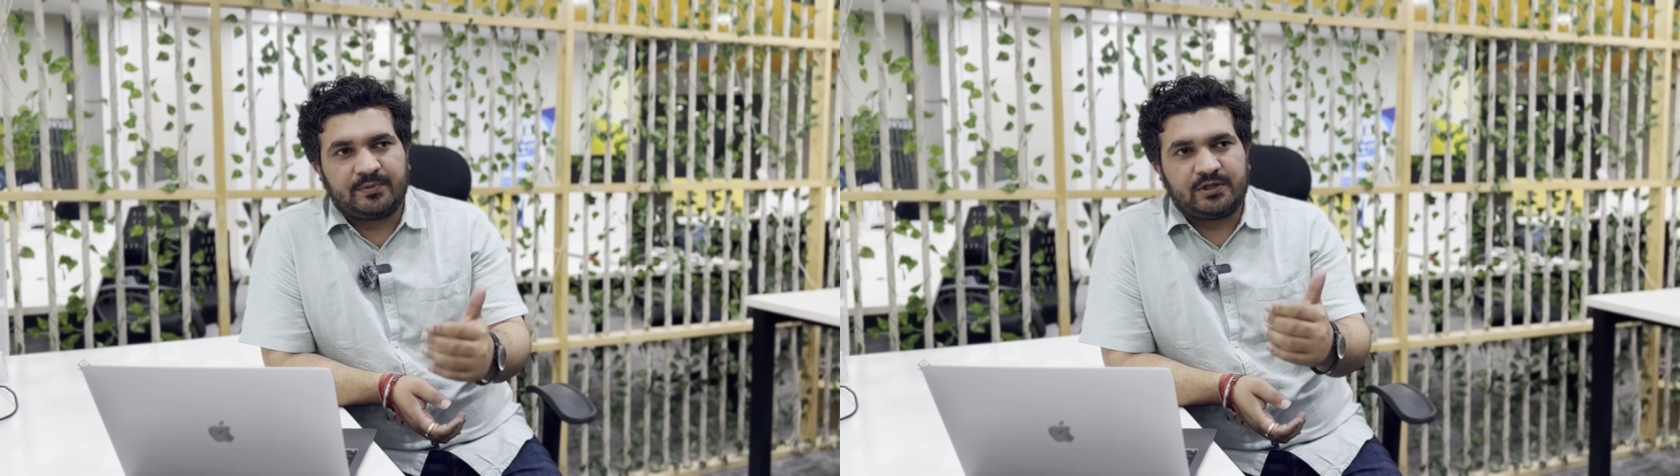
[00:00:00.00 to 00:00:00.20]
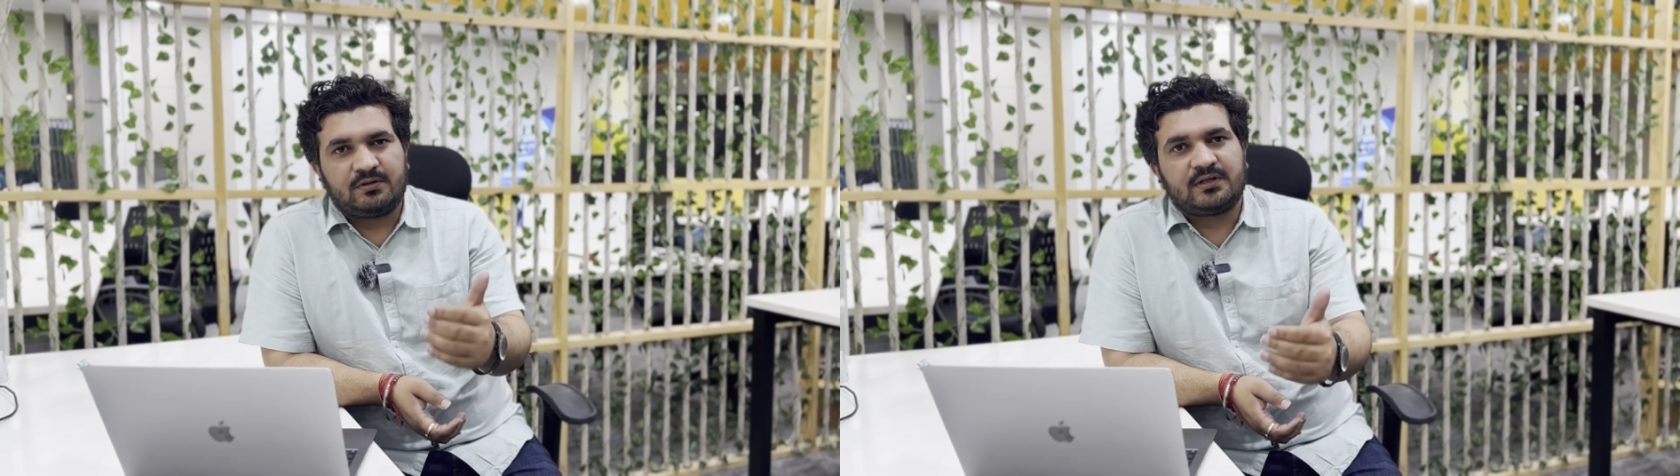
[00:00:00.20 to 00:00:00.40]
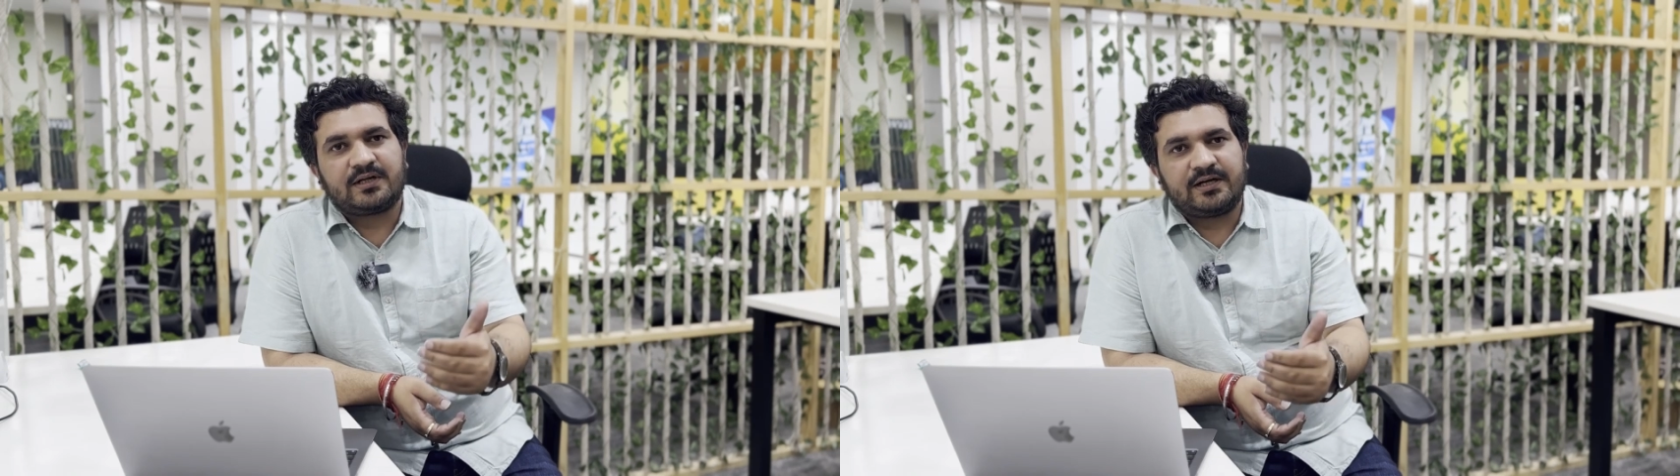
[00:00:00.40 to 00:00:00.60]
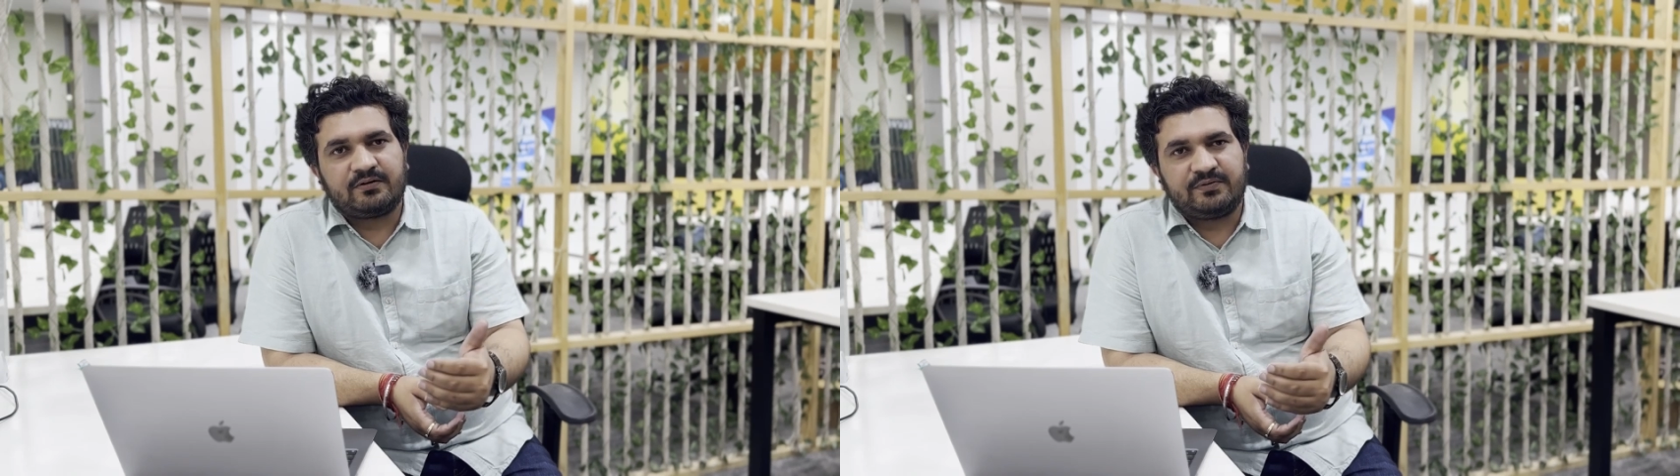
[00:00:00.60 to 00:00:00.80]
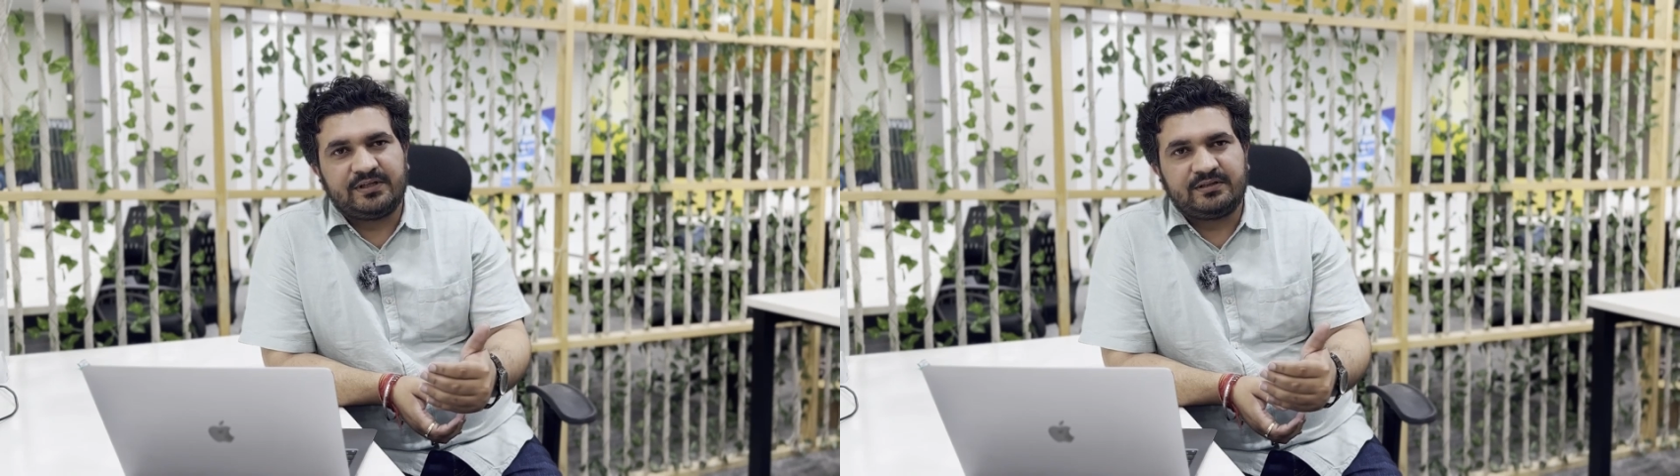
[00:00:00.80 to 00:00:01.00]
particular kind
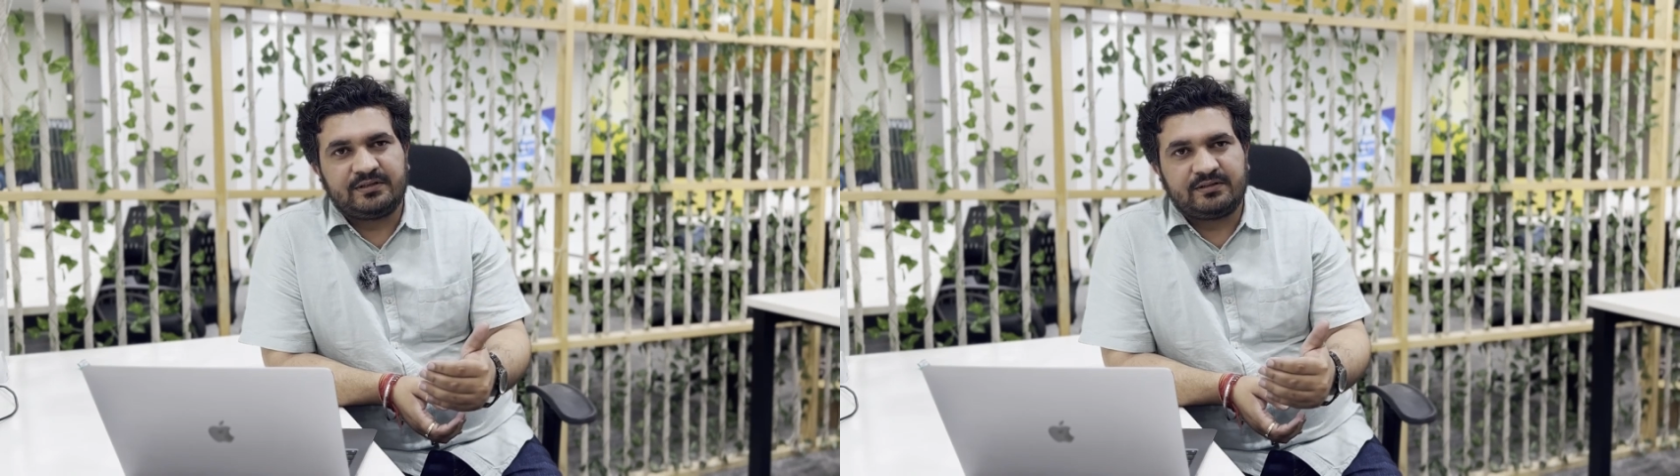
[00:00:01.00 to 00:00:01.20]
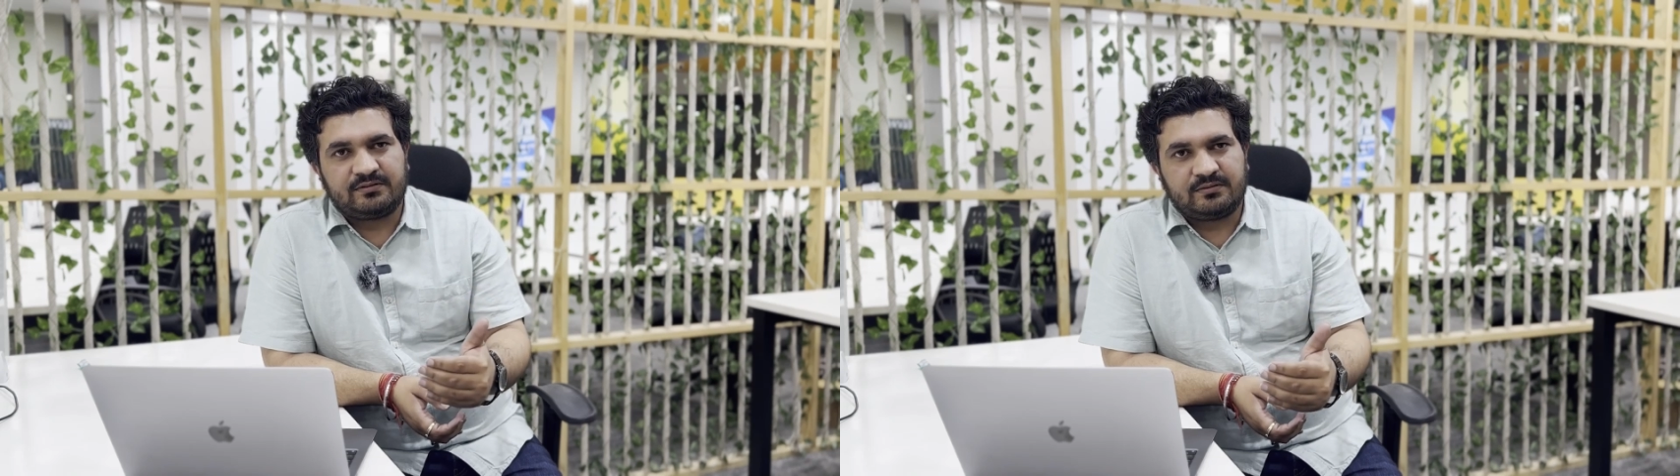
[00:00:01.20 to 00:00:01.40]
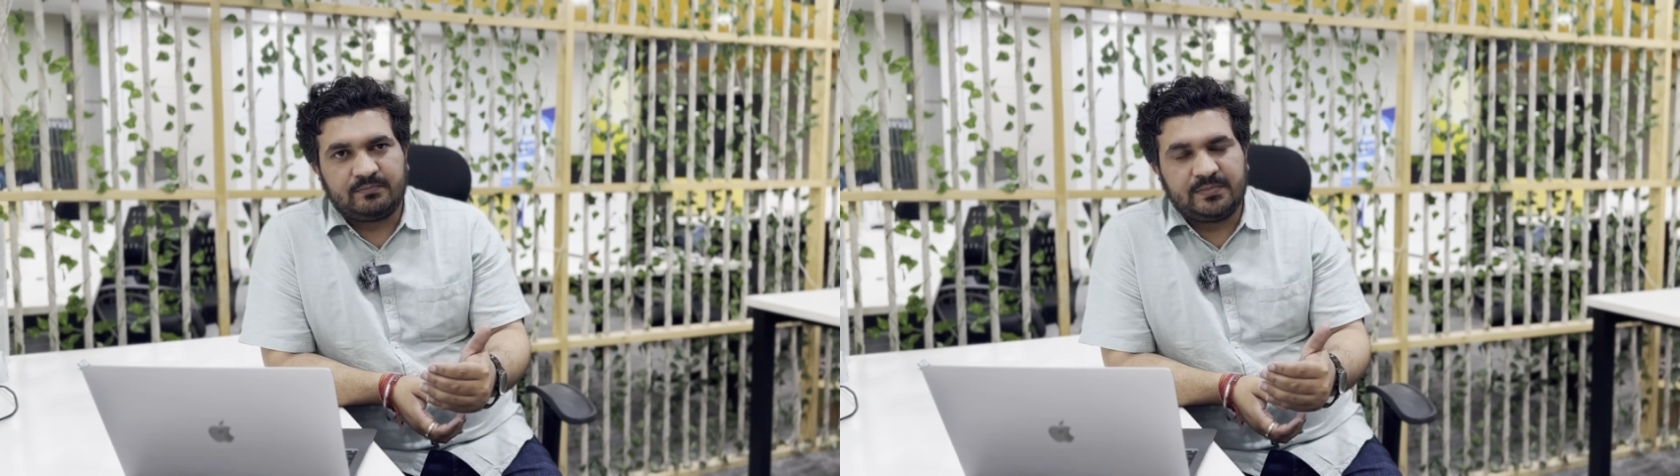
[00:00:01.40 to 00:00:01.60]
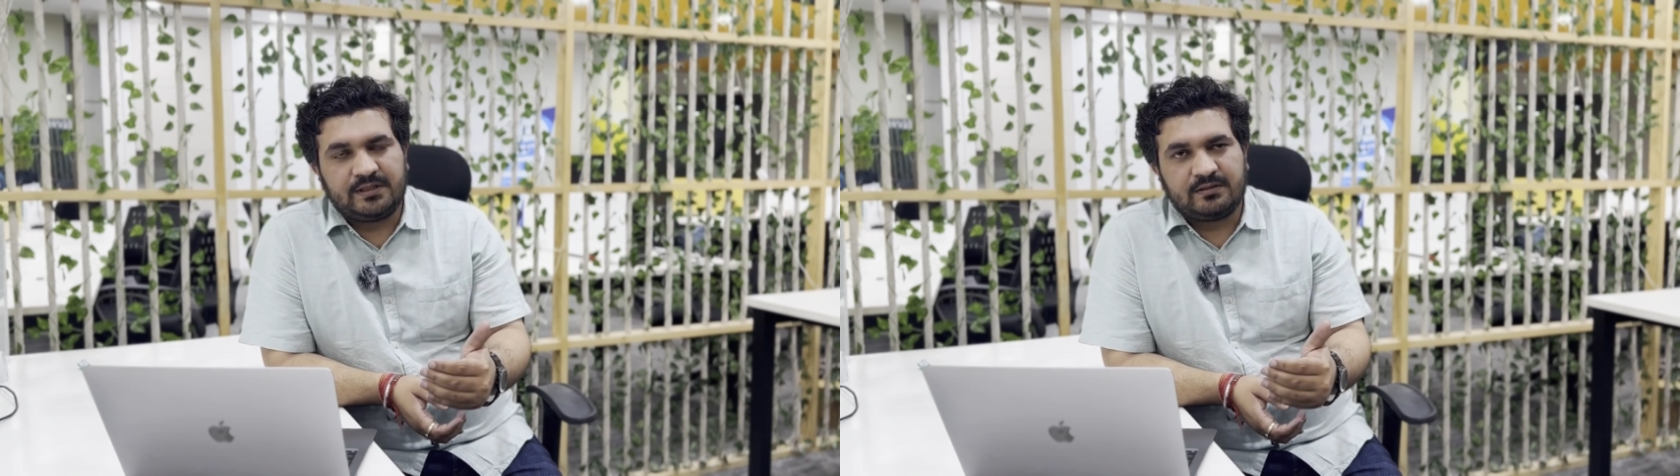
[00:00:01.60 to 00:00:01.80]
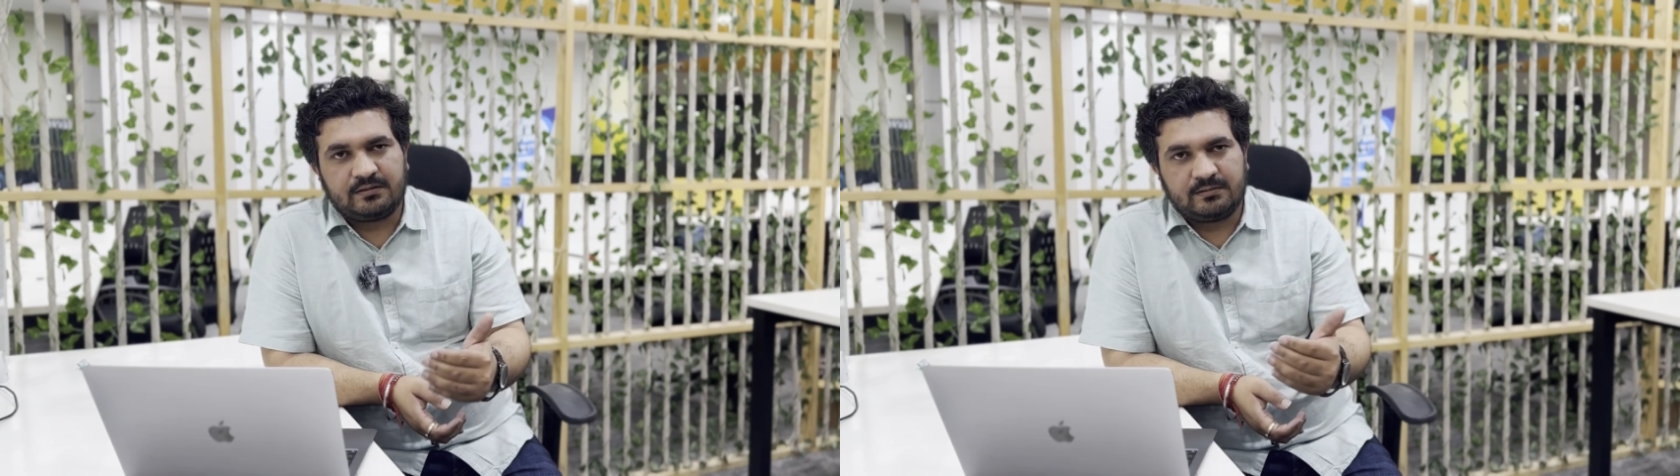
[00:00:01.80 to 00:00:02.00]
of agent is being